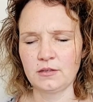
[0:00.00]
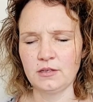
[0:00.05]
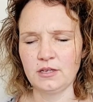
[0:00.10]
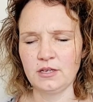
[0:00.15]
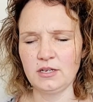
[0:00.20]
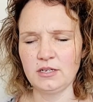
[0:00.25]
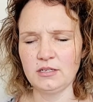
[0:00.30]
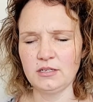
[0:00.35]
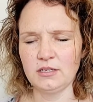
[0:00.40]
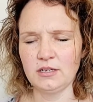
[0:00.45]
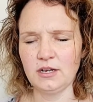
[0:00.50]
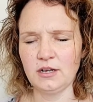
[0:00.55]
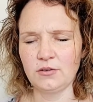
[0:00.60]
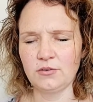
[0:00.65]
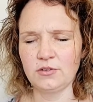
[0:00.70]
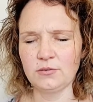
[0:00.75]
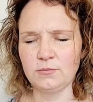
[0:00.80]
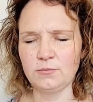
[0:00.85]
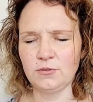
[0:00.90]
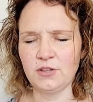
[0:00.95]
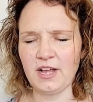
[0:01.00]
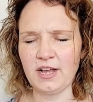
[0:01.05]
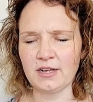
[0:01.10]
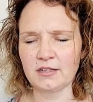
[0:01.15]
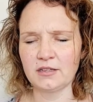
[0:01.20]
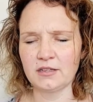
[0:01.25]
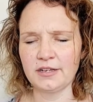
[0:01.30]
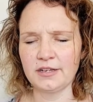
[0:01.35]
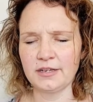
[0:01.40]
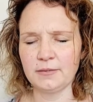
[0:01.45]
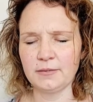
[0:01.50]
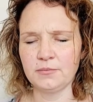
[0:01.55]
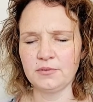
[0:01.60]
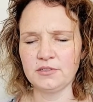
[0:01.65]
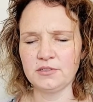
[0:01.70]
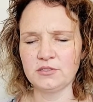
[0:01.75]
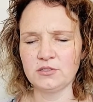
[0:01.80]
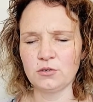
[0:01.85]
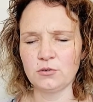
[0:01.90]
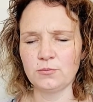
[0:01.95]
it, how could black light be
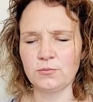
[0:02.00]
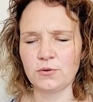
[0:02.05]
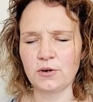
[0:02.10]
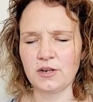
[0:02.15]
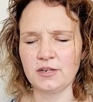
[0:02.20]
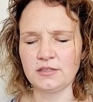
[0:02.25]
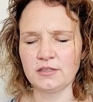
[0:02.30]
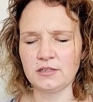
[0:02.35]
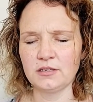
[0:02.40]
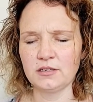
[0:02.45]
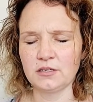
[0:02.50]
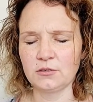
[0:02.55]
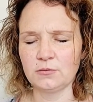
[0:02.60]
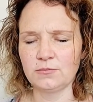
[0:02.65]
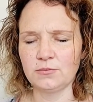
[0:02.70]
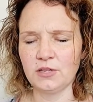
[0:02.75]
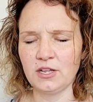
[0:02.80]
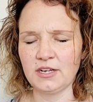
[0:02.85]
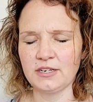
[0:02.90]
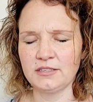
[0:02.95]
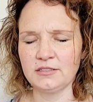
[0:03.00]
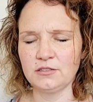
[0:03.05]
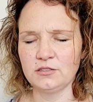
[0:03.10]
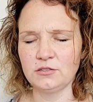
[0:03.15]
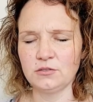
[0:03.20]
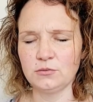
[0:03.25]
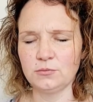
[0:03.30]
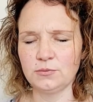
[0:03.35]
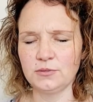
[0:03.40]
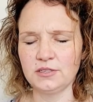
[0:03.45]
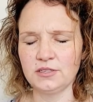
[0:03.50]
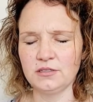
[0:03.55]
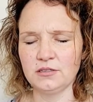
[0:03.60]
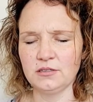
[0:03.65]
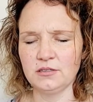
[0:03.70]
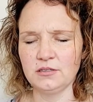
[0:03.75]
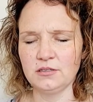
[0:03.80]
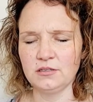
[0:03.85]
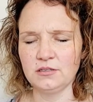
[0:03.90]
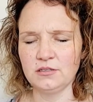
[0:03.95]
so bright that it could blind you but
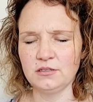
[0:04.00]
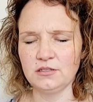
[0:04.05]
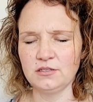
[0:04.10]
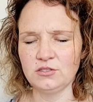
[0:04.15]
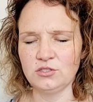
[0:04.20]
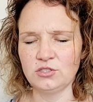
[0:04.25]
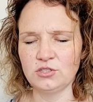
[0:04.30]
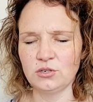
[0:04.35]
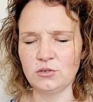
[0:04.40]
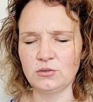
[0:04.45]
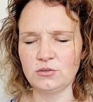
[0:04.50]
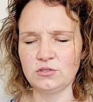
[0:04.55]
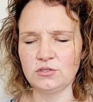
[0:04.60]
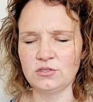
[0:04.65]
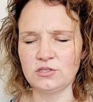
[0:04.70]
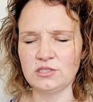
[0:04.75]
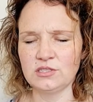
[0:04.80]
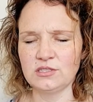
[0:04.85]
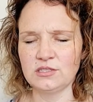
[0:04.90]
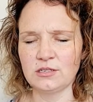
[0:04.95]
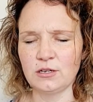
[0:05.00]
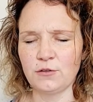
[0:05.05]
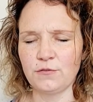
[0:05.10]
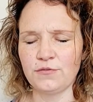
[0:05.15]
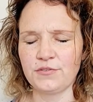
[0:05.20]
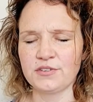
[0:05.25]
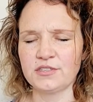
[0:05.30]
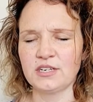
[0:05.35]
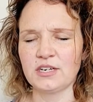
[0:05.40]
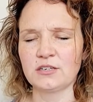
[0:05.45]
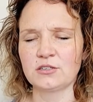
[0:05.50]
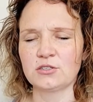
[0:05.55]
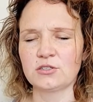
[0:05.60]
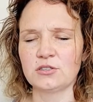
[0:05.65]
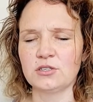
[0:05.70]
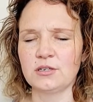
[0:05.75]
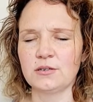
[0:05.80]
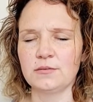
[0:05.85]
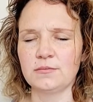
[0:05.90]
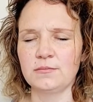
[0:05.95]
it, it shows itself as
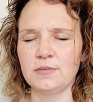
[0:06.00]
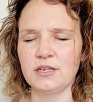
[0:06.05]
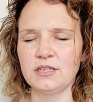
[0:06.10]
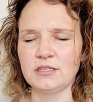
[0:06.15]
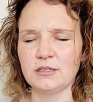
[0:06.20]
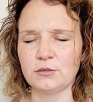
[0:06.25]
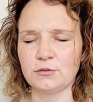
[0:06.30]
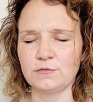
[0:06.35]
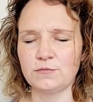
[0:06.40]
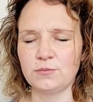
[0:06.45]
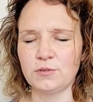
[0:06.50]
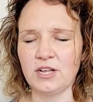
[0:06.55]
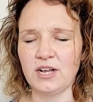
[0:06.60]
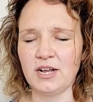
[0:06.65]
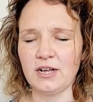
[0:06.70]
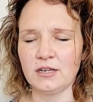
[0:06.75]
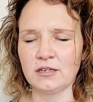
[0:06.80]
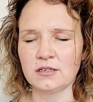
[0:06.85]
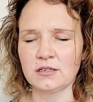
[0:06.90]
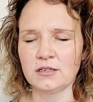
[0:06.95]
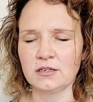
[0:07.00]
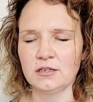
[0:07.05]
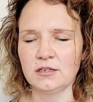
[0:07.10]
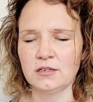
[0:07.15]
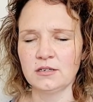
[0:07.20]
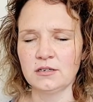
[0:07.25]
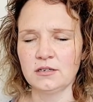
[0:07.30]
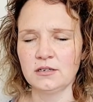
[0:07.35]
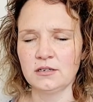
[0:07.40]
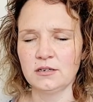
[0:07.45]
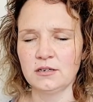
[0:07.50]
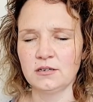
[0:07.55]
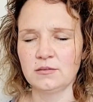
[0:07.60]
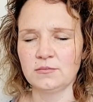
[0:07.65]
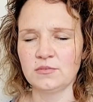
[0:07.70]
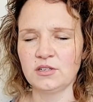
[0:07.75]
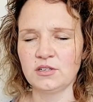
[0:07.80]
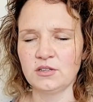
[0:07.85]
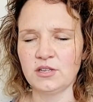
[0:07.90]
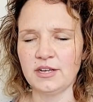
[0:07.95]
actually made out of black um,
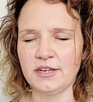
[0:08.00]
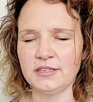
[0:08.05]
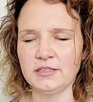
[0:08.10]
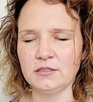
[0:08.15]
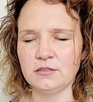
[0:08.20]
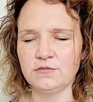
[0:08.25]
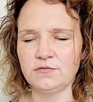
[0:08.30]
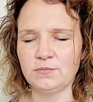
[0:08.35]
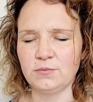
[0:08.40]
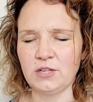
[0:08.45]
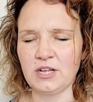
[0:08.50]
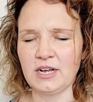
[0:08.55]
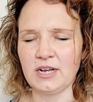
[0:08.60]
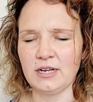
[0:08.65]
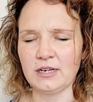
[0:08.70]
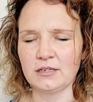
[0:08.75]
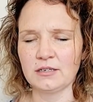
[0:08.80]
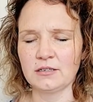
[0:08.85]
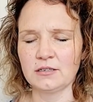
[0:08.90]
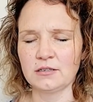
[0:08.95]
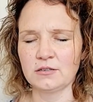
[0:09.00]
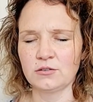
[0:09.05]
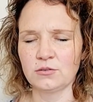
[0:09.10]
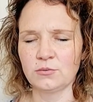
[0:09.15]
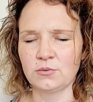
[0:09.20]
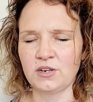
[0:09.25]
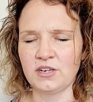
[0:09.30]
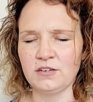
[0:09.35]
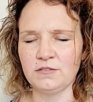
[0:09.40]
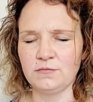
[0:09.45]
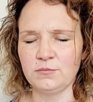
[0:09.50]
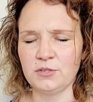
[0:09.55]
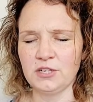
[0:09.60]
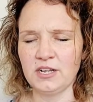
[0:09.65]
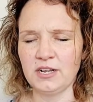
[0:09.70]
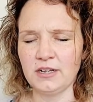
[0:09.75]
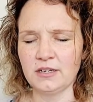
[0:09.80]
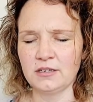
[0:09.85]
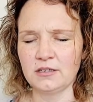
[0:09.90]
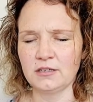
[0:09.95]
the light of black the ray of
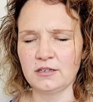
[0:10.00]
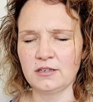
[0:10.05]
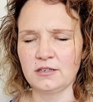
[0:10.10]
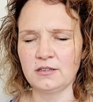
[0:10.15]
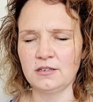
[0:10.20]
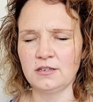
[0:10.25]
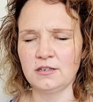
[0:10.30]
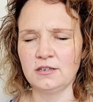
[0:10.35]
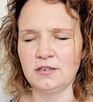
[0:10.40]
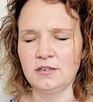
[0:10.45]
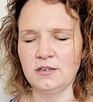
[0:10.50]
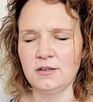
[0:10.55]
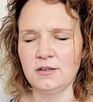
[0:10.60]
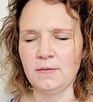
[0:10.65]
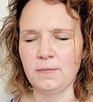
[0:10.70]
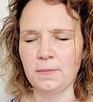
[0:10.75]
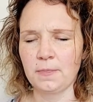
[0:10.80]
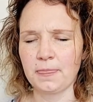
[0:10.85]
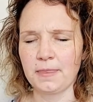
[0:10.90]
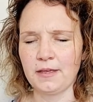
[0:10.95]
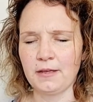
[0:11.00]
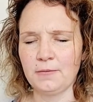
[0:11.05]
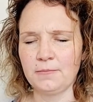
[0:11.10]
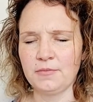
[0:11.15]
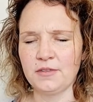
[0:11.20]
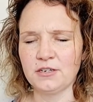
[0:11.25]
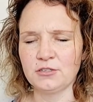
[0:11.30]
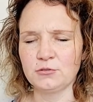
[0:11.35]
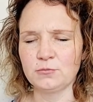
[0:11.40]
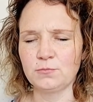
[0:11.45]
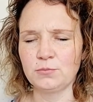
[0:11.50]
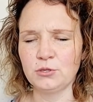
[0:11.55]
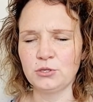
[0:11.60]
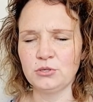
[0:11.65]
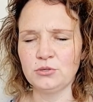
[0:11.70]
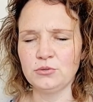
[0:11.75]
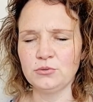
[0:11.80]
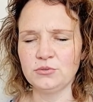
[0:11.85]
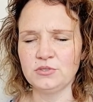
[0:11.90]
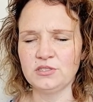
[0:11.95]
black and then um, there's
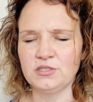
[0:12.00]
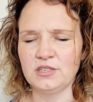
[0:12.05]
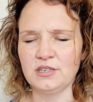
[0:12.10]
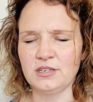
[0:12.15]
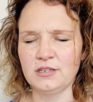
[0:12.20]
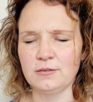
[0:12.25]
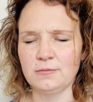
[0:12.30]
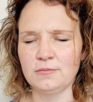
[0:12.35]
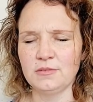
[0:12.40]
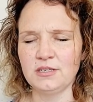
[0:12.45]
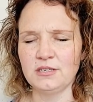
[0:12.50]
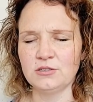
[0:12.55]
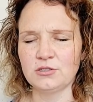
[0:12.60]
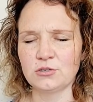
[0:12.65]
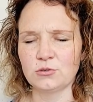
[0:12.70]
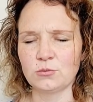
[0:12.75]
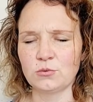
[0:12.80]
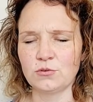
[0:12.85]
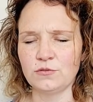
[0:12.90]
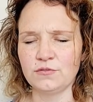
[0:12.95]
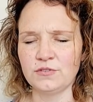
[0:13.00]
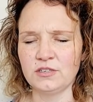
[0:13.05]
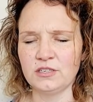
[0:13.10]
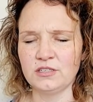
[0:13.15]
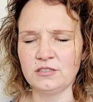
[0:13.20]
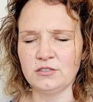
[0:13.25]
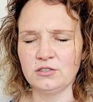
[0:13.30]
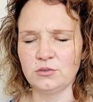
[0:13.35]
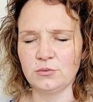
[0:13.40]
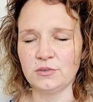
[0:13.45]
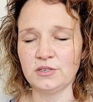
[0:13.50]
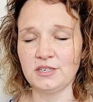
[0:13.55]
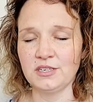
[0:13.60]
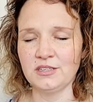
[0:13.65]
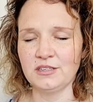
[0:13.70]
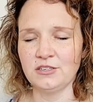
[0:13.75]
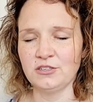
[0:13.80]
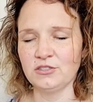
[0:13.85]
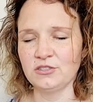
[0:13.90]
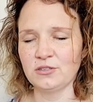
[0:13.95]
blues um, interwoven into it, and
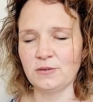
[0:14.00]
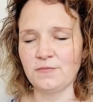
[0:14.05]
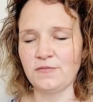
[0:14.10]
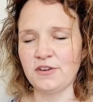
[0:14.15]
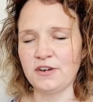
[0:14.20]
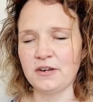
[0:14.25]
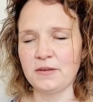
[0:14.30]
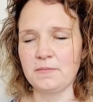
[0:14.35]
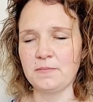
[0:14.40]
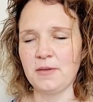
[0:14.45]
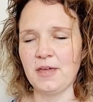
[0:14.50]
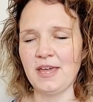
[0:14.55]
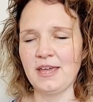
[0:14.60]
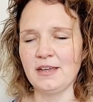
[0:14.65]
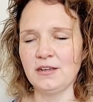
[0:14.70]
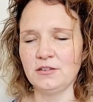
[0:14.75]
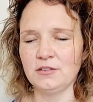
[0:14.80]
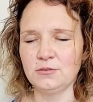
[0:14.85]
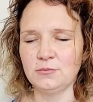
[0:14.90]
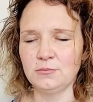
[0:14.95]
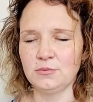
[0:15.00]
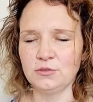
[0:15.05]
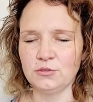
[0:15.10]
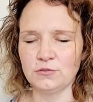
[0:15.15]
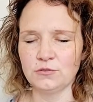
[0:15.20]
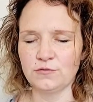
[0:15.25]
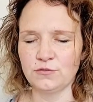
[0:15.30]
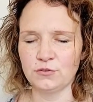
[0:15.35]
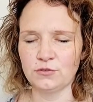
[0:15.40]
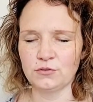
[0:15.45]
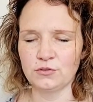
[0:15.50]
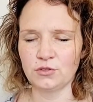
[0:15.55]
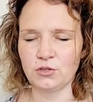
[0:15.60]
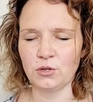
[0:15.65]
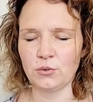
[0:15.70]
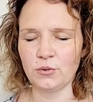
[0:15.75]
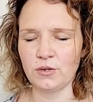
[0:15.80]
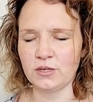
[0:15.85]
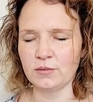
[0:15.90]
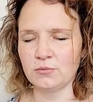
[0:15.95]
there's some very pale and beautiful
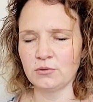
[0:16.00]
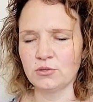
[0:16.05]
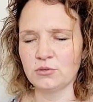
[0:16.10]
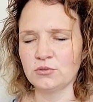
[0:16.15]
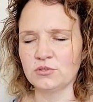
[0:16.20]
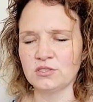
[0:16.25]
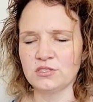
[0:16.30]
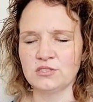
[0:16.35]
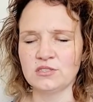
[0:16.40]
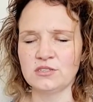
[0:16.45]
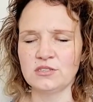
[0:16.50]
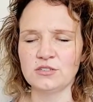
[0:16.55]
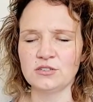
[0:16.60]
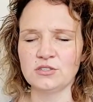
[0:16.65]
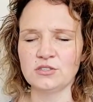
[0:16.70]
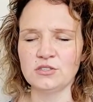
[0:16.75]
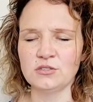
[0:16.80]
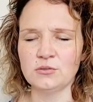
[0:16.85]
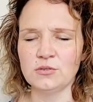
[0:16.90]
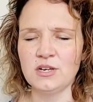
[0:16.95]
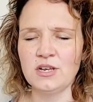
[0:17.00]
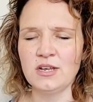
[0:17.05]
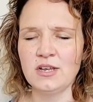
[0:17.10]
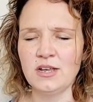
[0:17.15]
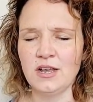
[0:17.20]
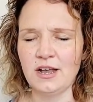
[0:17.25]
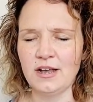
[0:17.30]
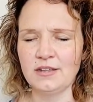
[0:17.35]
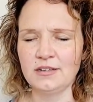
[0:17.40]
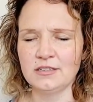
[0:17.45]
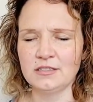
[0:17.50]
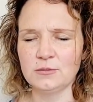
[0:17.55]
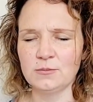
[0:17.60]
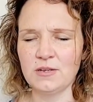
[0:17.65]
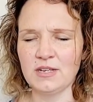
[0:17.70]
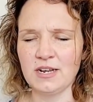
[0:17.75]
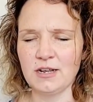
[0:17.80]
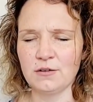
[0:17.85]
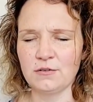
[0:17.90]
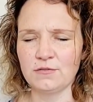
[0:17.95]
glowing blues in here too. And it's
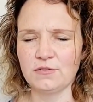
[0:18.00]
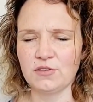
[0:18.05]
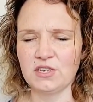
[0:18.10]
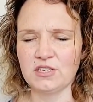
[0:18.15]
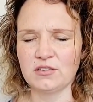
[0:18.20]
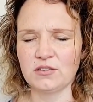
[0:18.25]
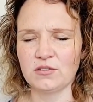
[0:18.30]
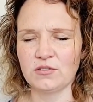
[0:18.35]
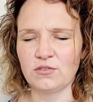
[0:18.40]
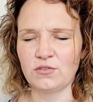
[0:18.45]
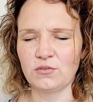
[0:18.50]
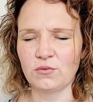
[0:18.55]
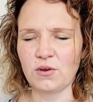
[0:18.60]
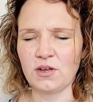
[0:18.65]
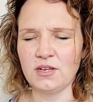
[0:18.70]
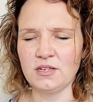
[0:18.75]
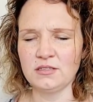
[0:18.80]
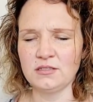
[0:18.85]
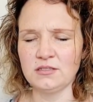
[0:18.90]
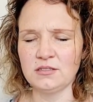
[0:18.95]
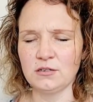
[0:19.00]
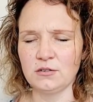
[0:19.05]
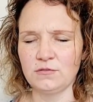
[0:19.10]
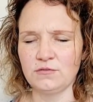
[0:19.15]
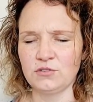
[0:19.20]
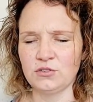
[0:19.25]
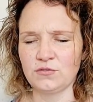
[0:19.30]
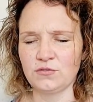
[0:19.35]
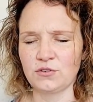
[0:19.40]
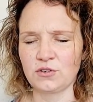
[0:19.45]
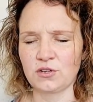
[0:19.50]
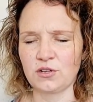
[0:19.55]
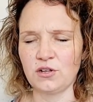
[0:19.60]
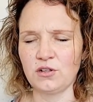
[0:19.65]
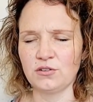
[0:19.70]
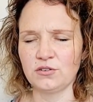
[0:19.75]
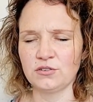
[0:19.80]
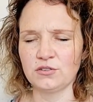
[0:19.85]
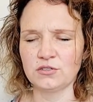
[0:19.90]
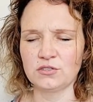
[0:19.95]
made out of like threads of different
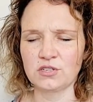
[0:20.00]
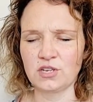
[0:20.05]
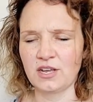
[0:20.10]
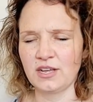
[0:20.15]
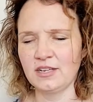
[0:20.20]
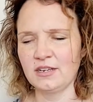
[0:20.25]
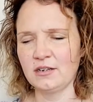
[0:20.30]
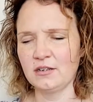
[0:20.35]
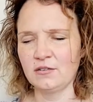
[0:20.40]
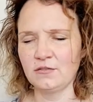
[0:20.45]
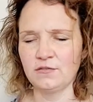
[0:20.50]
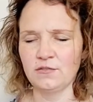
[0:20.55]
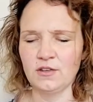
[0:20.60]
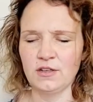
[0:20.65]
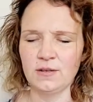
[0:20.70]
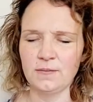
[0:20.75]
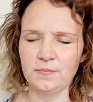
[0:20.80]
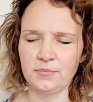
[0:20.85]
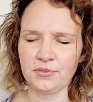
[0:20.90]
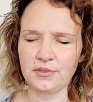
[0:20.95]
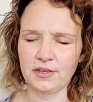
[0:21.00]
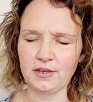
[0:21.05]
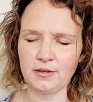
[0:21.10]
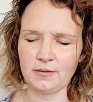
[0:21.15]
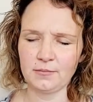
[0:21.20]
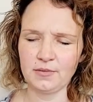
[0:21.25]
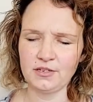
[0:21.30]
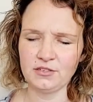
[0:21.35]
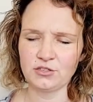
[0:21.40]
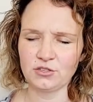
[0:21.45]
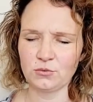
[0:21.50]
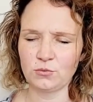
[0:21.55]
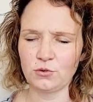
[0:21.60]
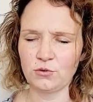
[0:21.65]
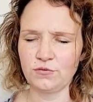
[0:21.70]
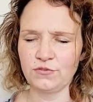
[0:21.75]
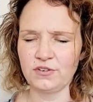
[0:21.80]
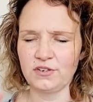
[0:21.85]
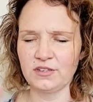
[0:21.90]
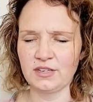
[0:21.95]
colors, kind of um,
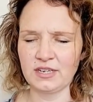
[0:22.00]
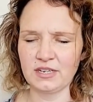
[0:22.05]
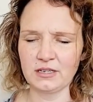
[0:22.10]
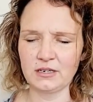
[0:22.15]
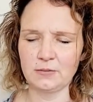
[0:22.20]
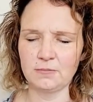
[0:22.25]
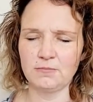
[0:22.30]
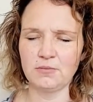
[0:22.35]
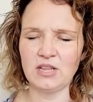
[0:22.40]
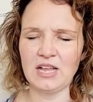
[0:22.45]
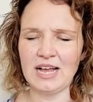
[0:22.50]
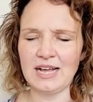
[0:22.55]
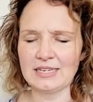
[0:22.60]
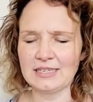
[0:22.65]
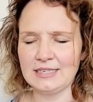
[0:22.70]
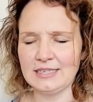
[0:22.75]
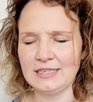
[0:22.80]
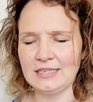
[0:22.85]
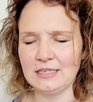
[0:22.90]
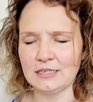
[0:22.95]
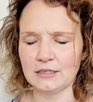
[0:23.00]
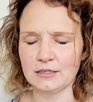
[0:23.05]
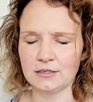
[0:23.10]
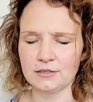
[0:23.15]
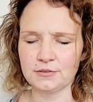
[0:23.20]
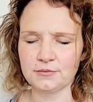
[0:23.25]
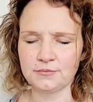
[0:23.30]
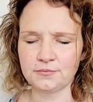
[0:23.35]
interwoven like in a black ink.